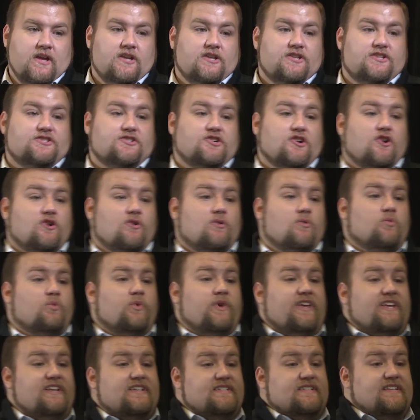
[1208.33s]
So
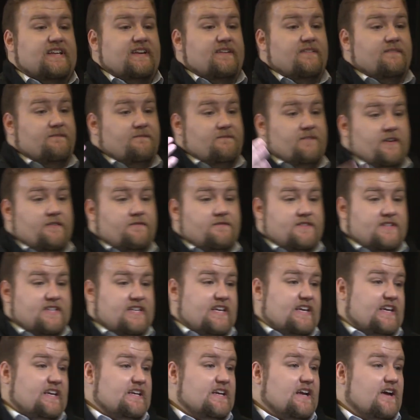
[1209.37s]
we sent
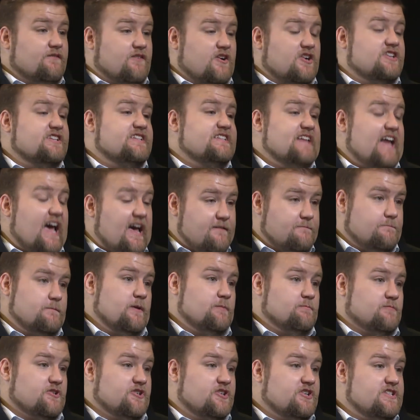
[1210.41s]
15 of our staff
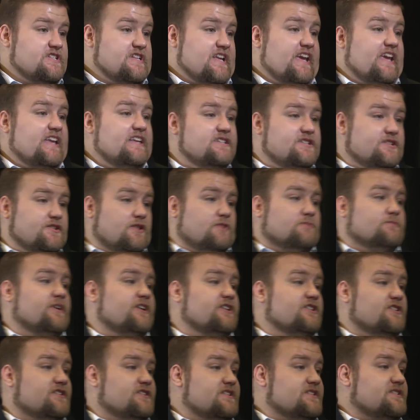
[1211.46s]
members into the
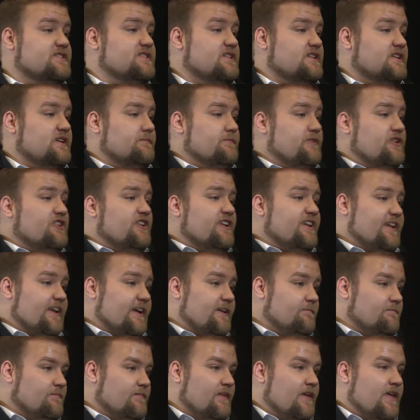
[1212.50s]
Reynolds community,